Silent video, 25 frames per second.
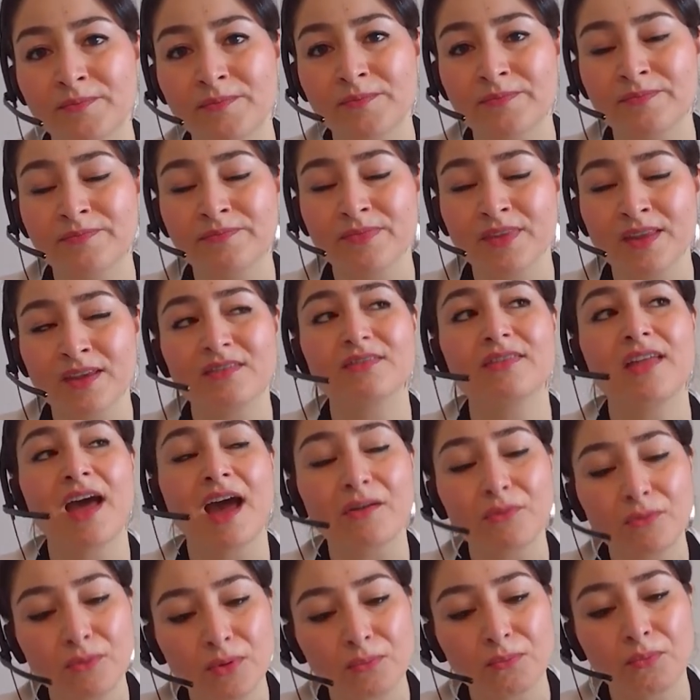That
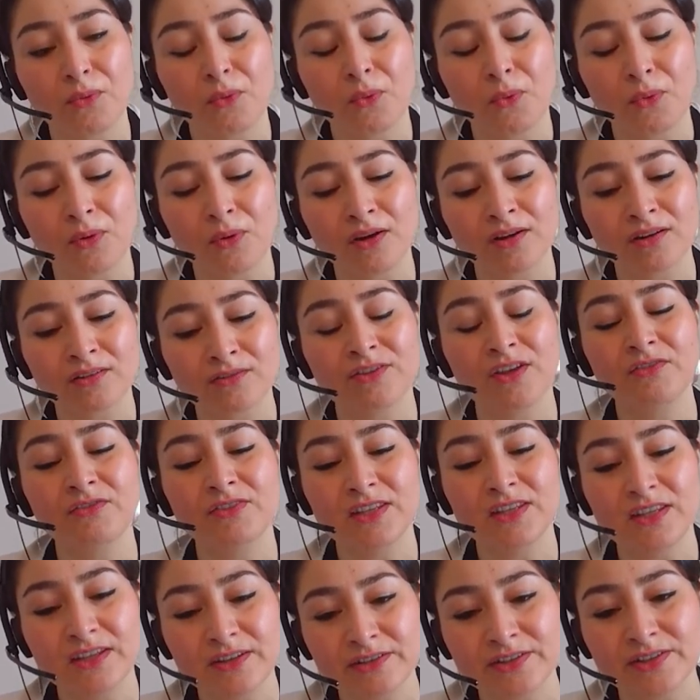report, 50
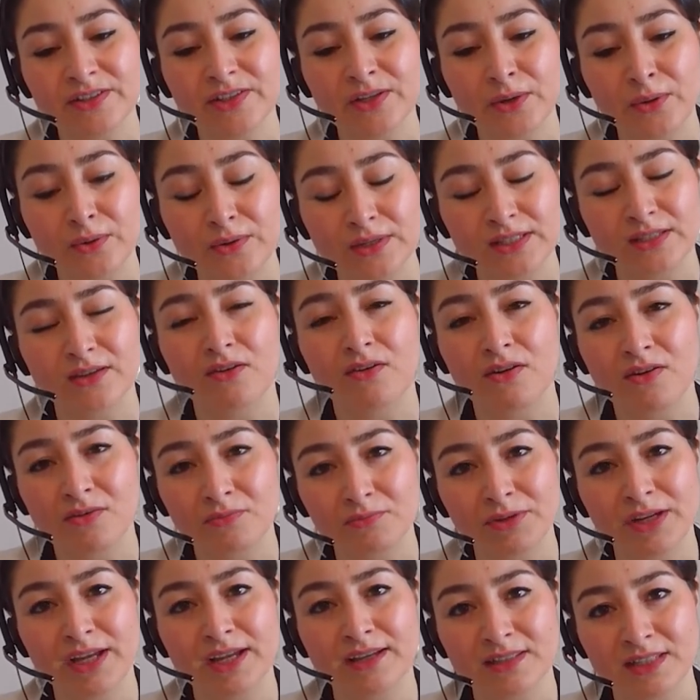years ago, as
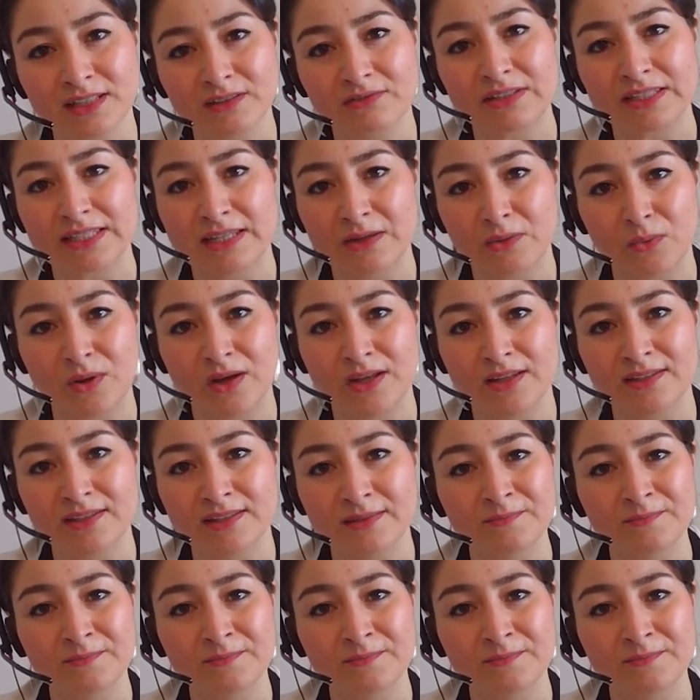comprehensive as it was,